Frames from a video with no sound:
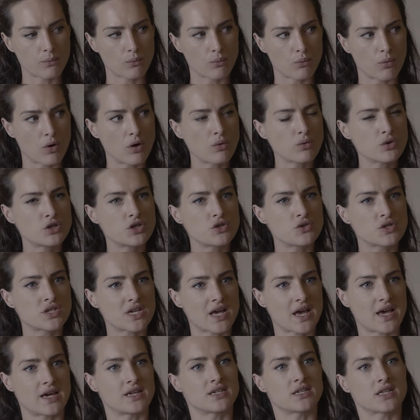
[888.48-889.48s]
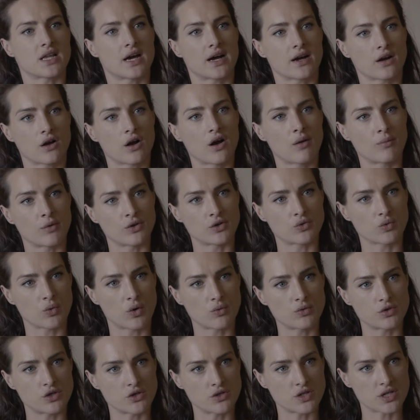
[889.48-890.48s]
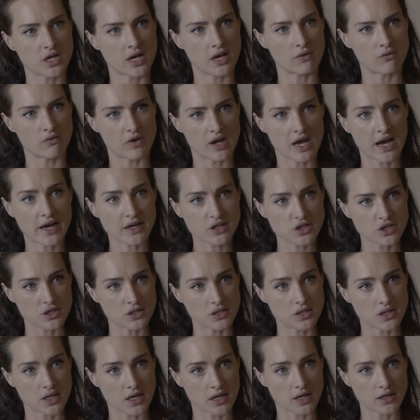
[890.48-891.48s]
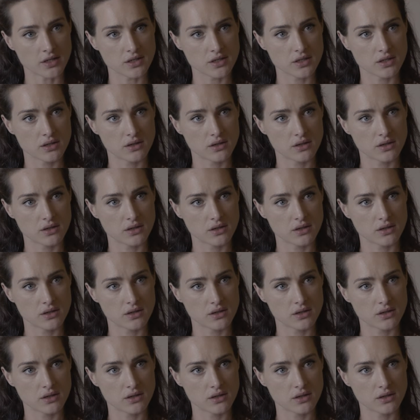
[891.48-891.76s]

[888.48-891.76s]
What would you say to that comment? What would you say in reaction to that?